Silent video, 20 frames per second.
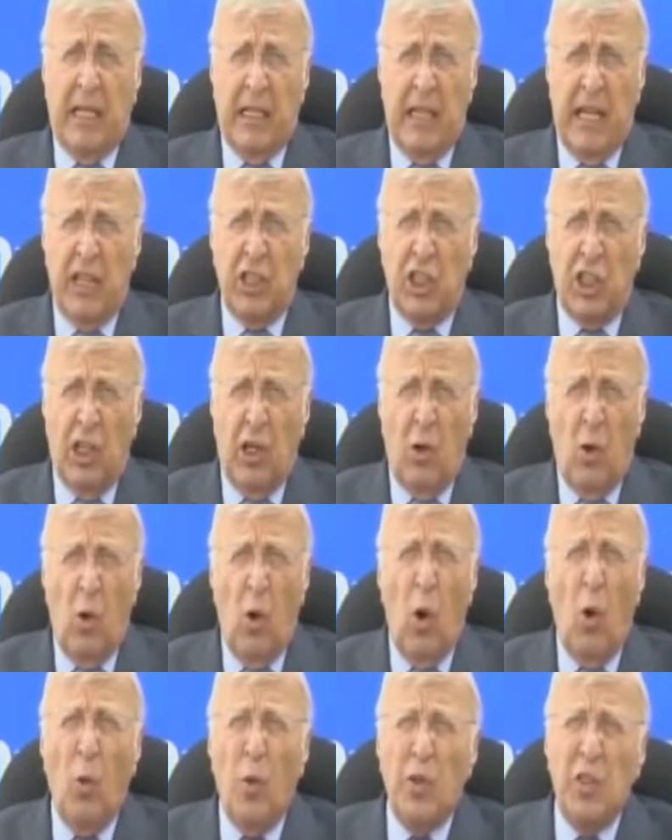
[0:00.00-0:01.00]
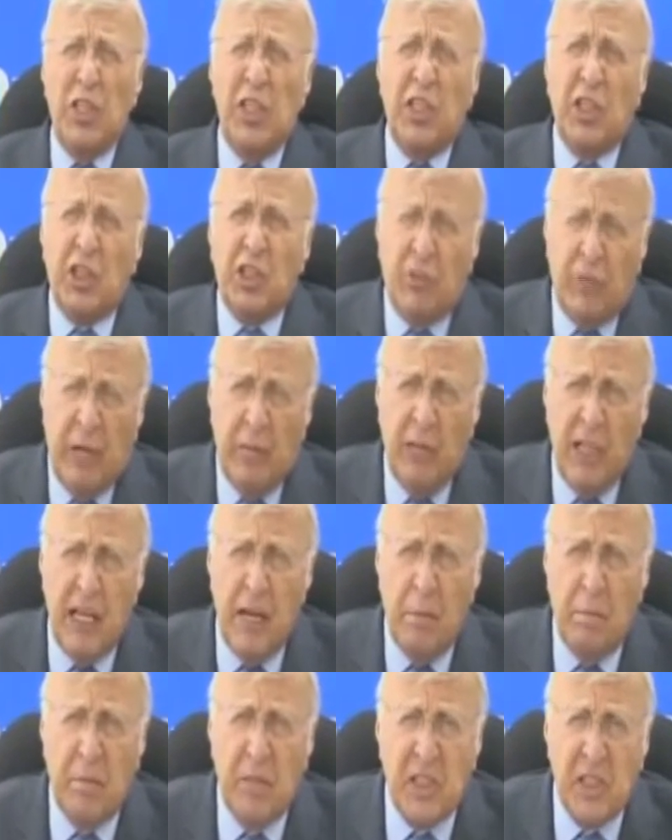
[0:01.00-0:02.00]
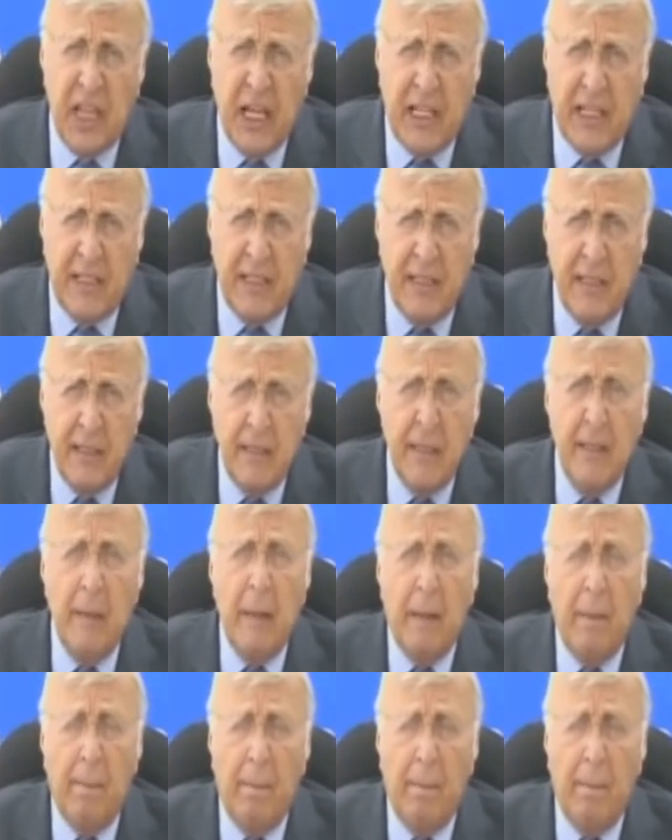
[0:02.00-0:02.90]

Michelangelo, who was extremely upset